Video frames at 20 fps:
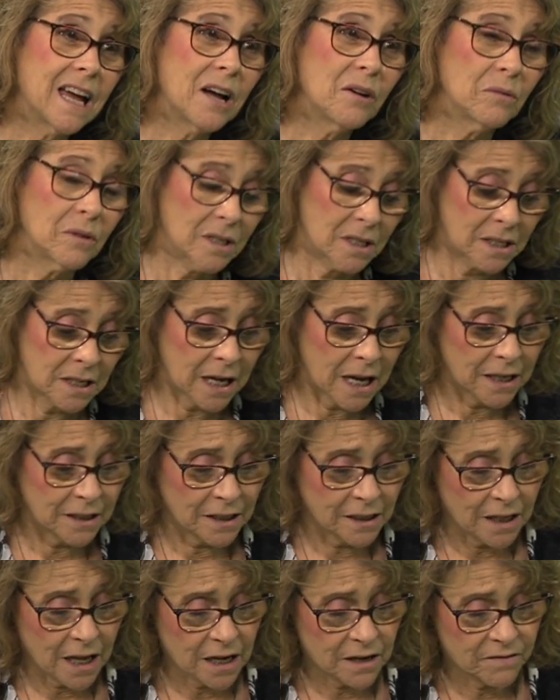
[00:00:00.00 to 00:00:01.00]
now, mm-hmm, in
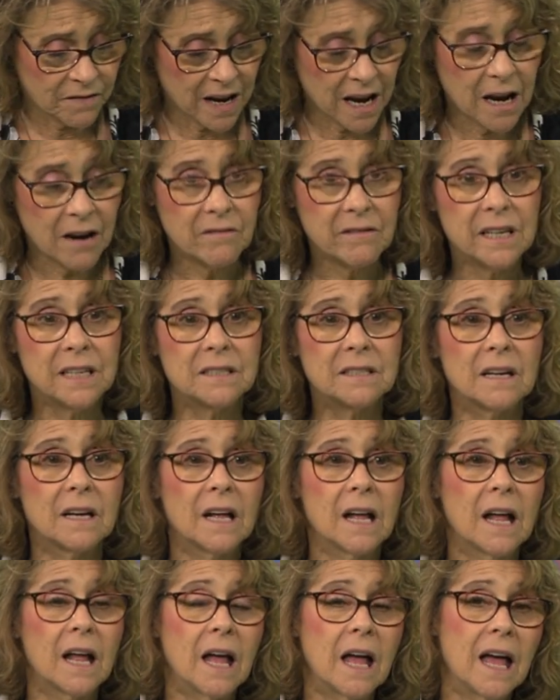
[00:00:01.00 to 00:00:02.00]
a lot of areas.
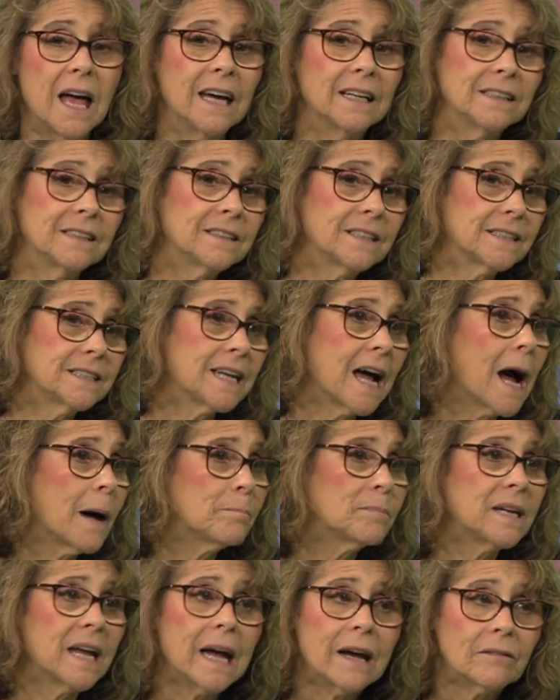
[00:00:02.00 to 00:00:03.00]
And it's a
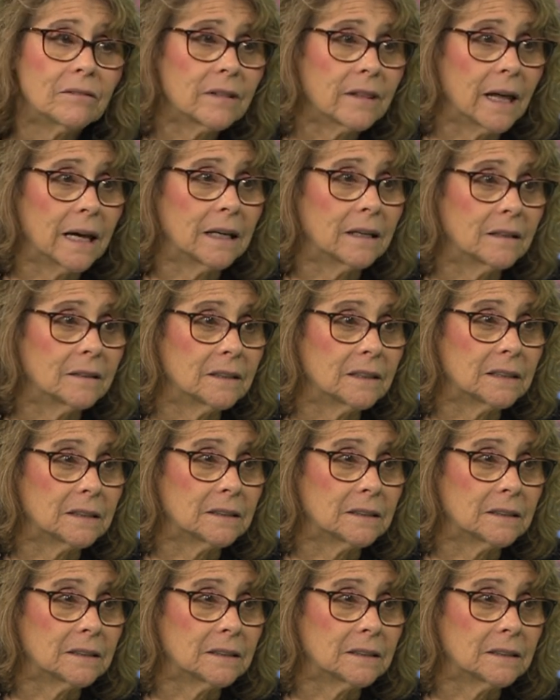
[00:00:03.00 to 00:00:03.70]
top-down thing.